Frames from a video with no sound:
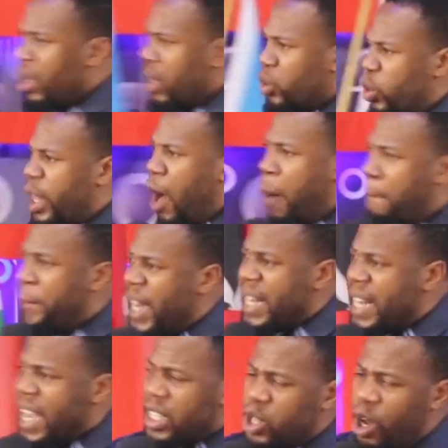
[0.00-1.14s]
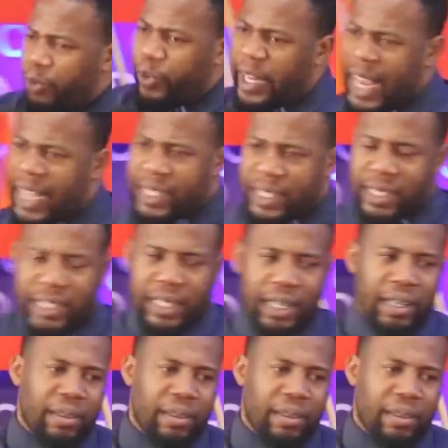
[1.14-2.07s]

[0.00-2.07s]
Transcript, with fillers: To the obedience of Christ.